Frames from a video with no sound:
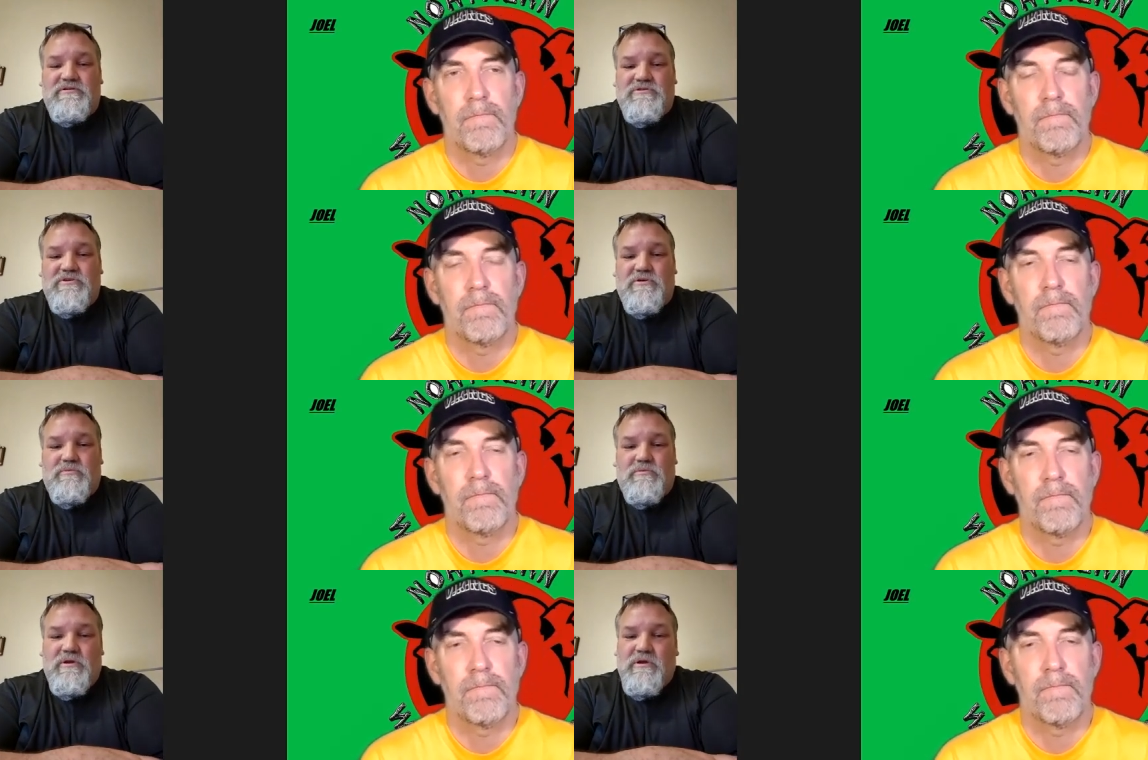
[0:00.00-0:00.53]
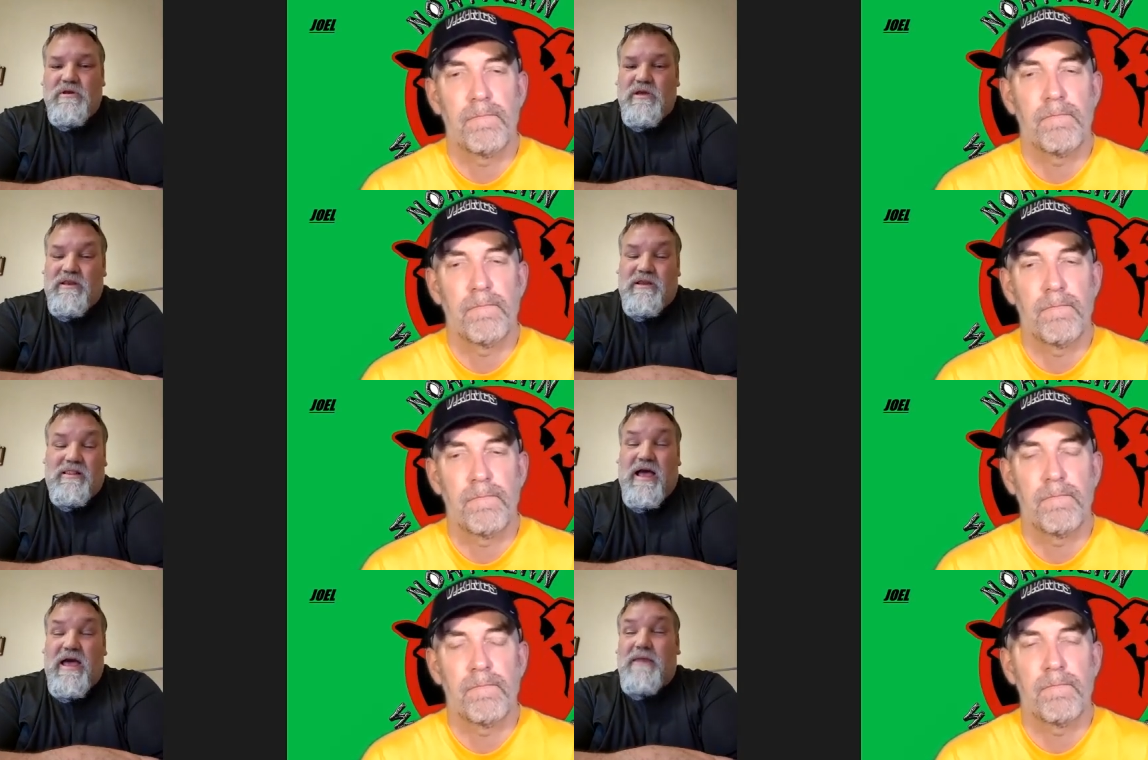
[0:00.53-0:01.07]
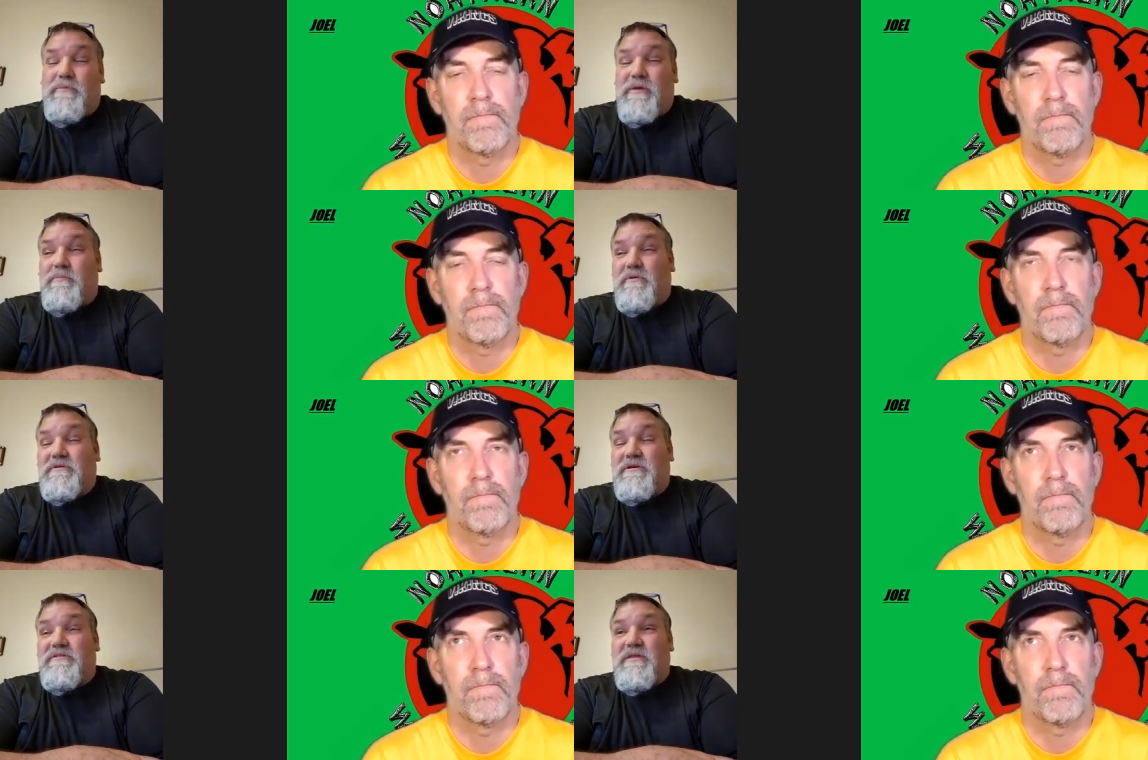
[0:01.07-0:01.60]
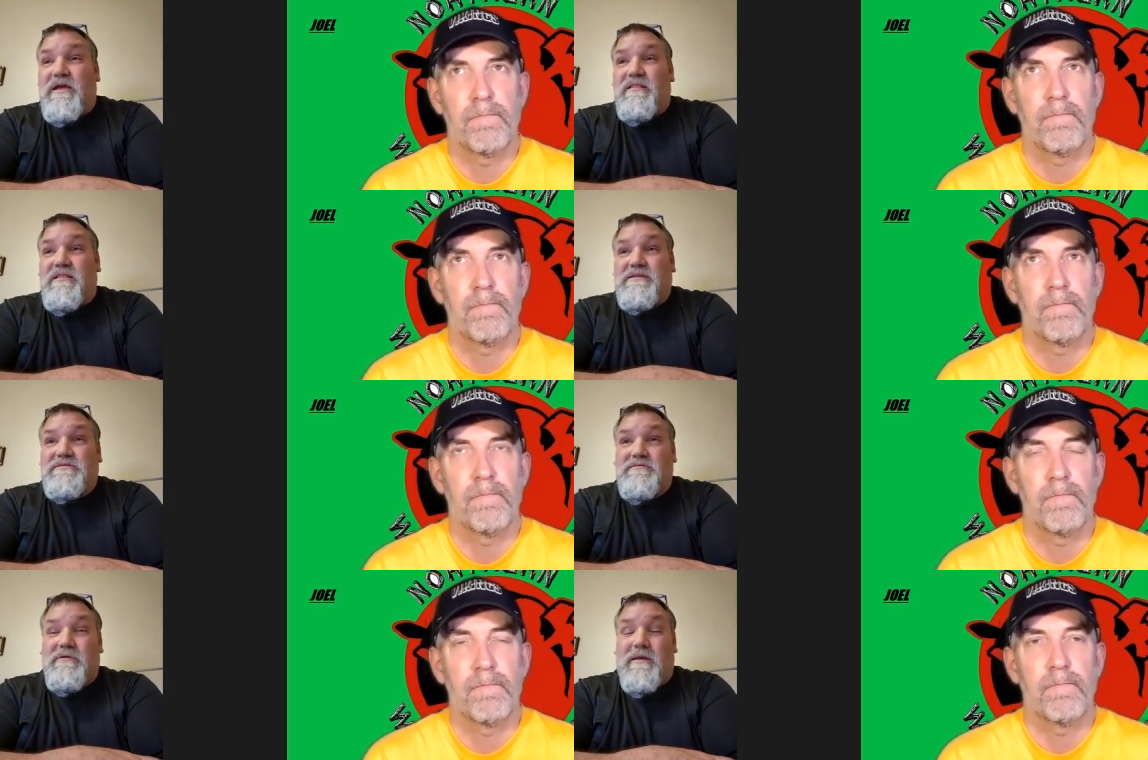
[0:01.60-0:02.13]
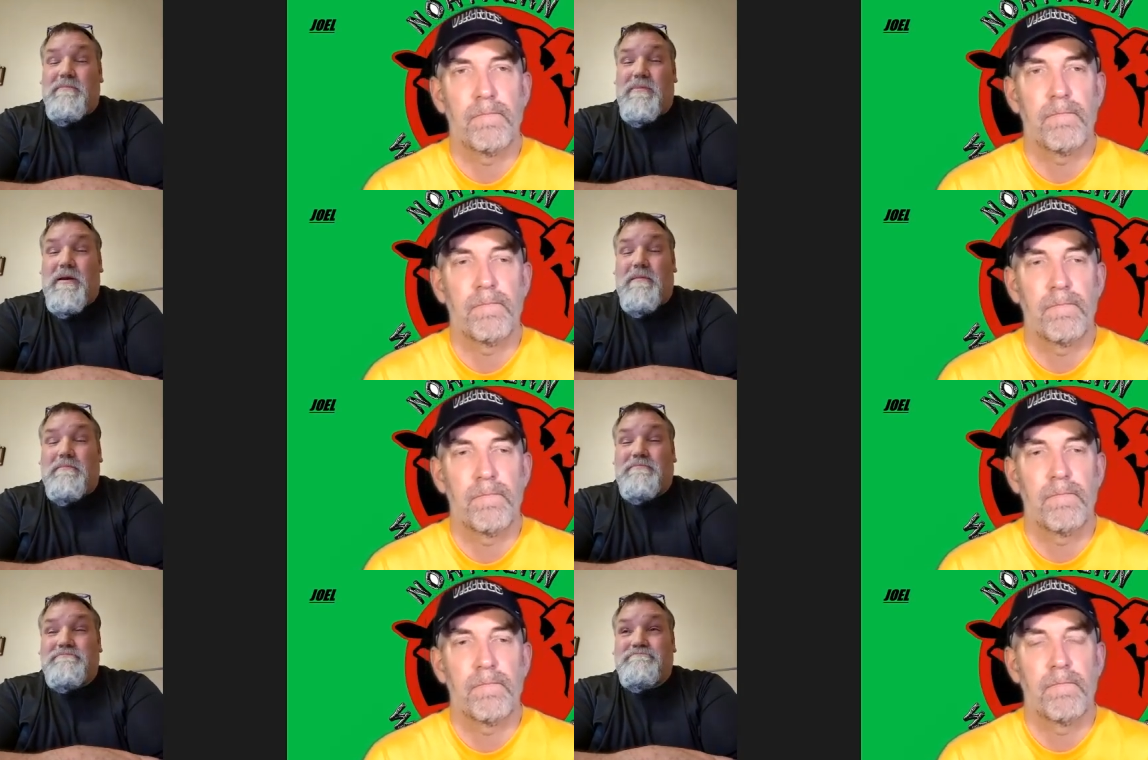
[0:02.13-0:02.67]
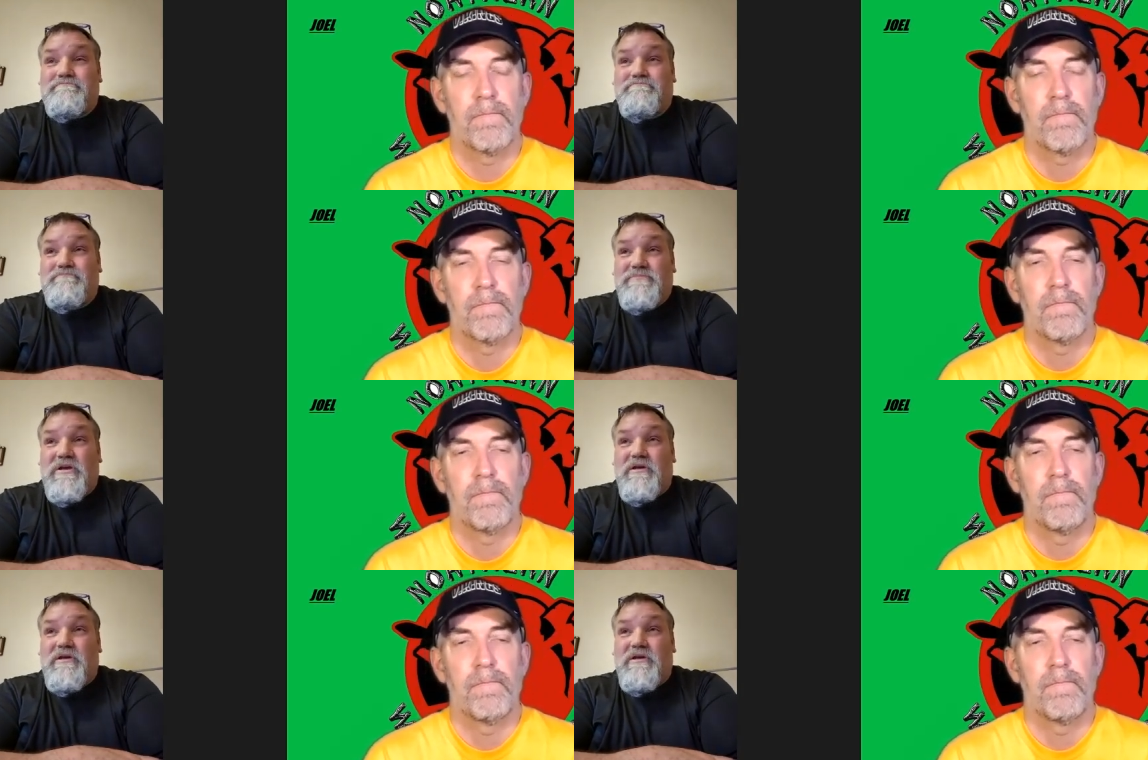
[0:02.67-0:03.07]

Speaker 1: So, and a lot of people did that last. I, I'm